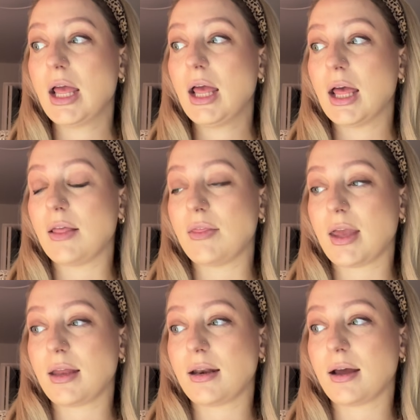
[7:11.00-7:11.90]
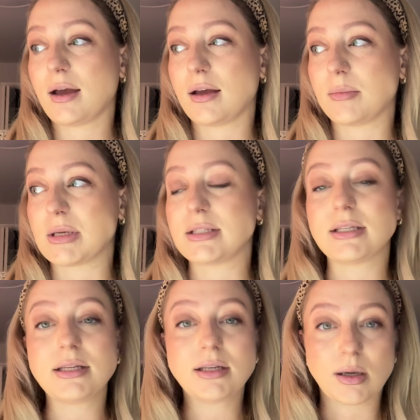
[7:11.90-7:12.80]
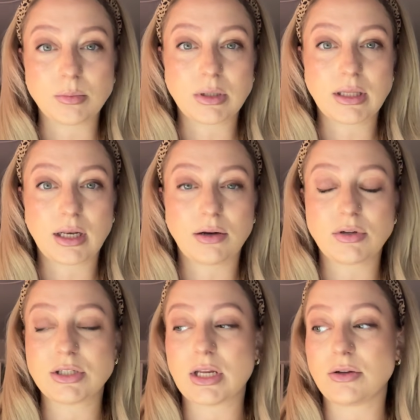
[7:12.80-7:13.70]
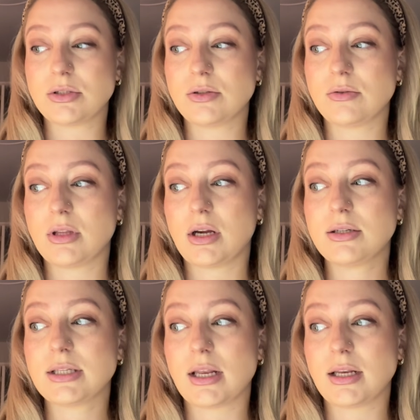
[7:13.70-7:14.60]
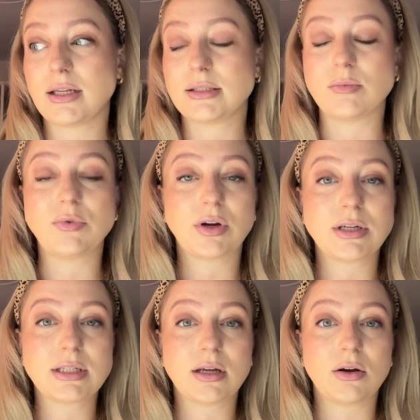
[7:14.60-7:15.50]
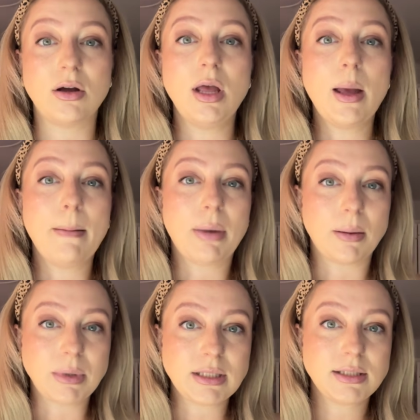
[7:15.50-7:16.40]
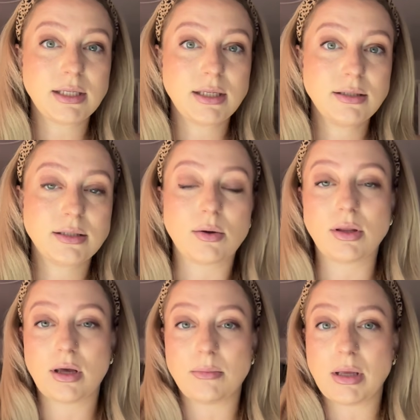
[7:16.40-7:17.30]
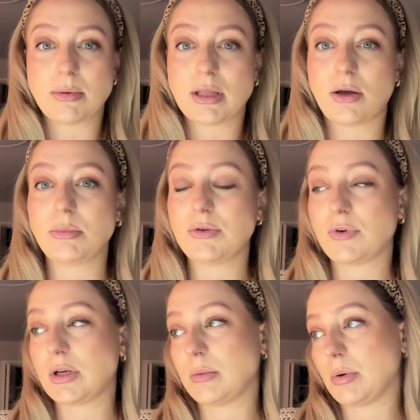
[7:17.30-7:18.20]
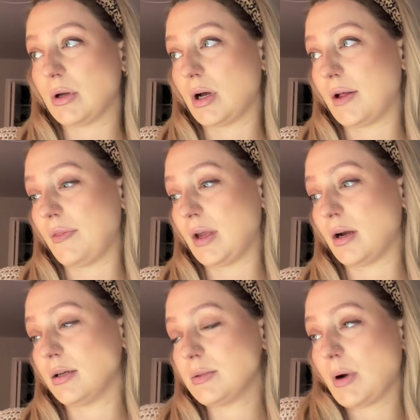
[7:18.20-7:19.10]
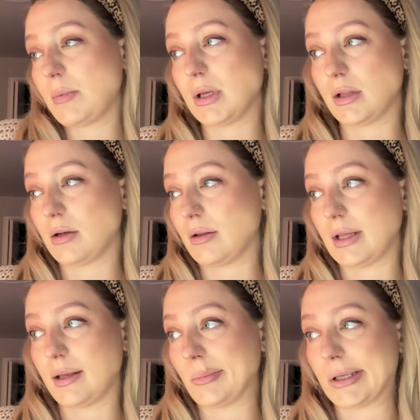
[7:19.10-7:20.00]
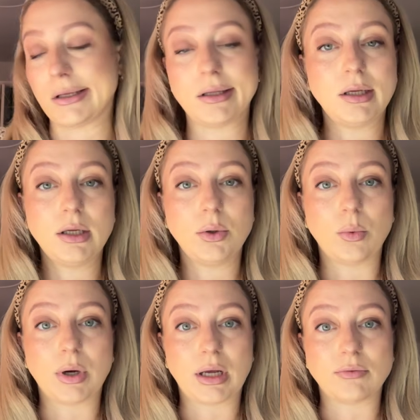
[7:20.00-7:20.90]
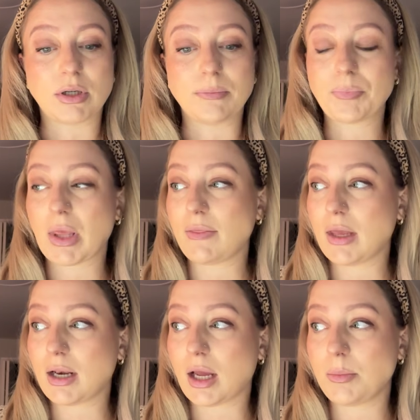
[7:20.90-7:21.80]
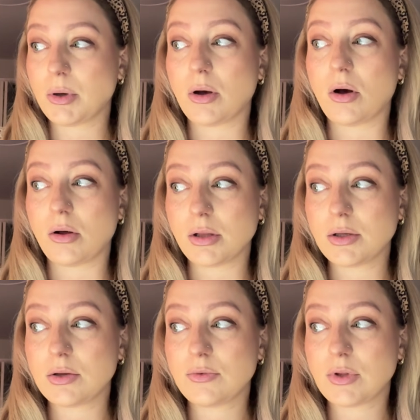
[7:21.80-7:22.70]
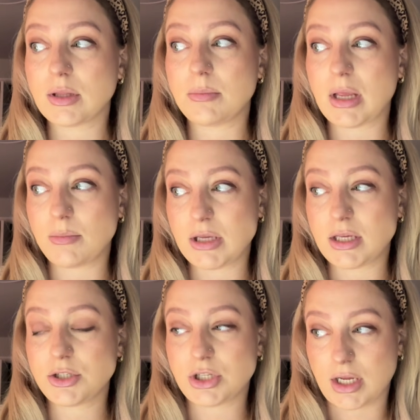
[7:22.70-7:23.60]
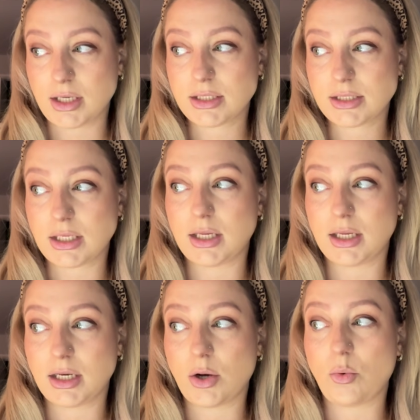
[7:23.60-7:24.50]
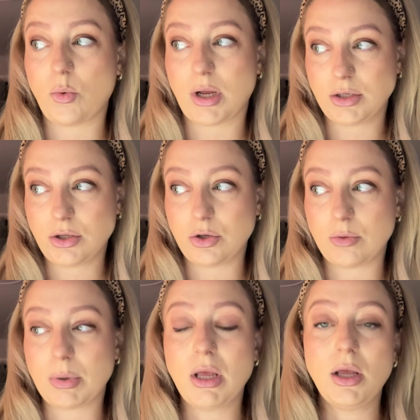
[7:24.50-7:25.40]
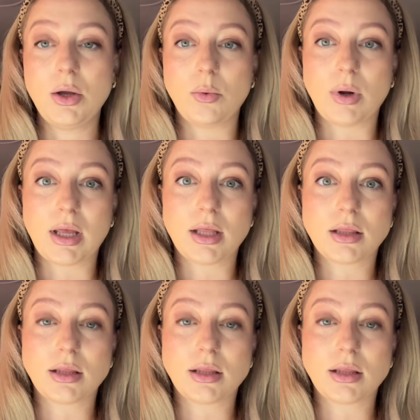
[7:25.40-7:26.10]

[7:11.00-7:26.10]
And then a seed company that I reached out to, they're sending some fairy tale pumpkin seeds. So I thought maybe that'd be fun to put on there. It's probably a little late, but whatever. And then I put all of the baby chicks in one coop with